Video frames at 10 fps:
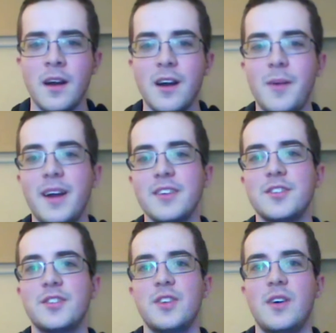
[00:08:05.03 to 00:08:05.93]
I
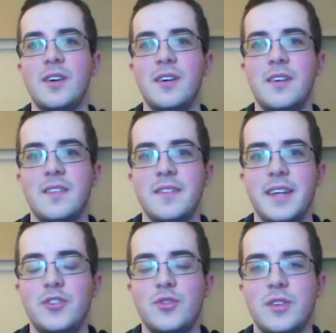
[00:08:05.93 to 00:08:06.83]
also saw
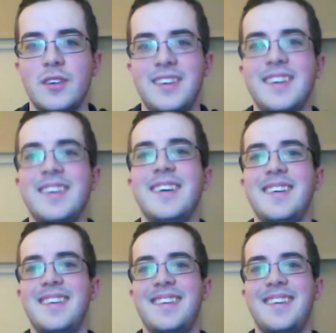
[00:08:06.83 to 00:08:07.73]
Idra,
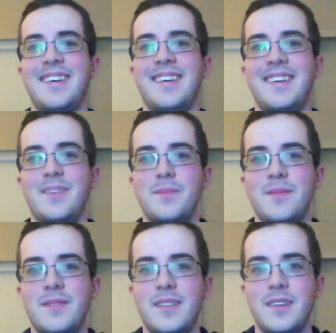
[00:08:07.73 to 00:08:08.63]
a
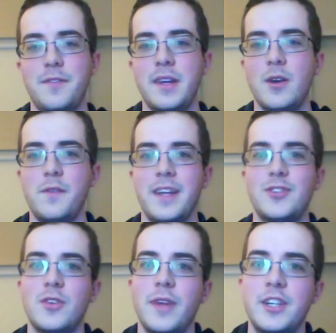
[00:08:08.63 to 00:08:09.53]
video of
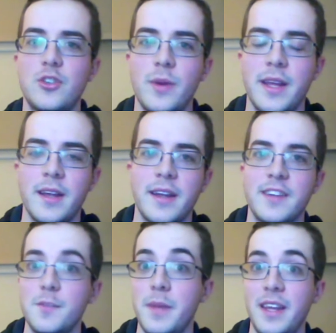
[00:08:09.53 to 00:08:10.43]
Idra rage quitting
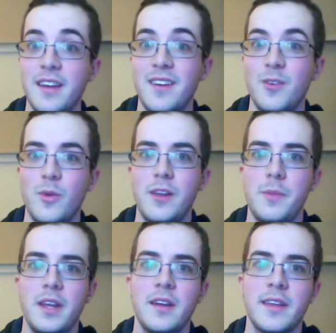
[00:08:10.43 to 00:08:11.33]
against Minigun when
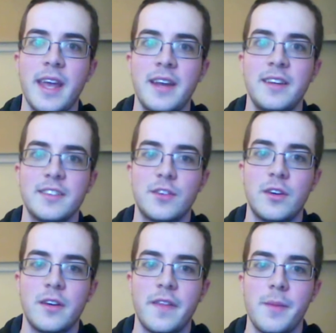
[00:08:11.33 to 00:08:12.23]
Minigun cannoned his
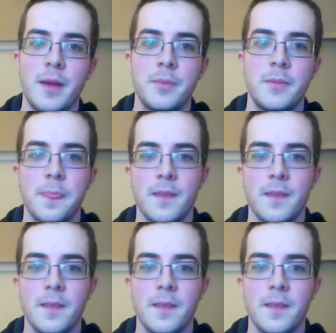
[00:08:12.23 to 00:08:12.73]
3rd on that map.